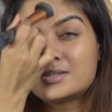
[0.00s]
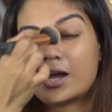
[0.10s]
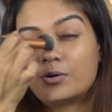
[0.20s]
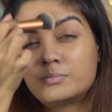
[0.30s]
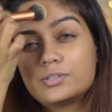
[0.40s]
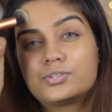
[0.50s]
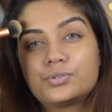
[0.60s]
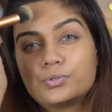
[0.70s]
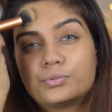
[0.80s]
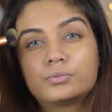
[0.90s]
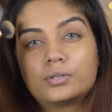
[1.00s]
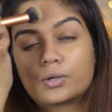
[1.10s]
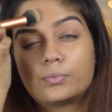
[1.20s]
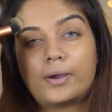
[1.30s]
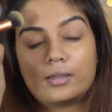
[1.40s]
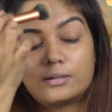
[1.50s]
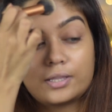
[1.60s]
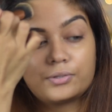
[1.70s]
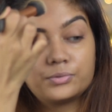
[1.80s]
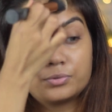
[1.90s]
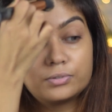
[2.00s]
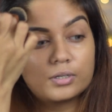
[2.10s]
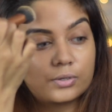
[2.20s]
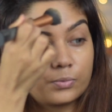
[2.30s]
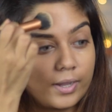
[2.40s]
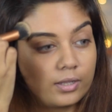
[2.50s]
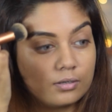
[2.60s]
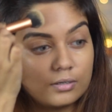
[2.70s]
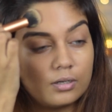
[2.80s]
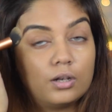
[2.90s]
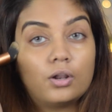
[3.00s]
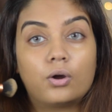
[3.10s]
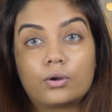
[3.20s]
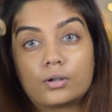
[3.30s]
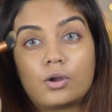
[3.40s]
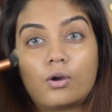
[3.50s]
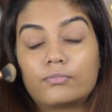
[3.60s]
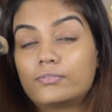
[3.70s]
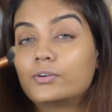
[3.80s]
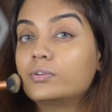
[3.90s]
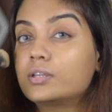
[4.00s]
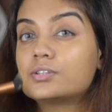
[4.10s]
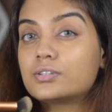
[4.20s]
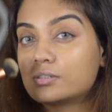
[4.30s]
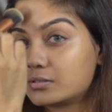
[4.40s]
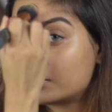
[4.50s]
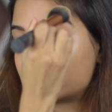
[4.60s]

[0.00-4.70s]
how much you require. Like, you don't require a lot of foundation.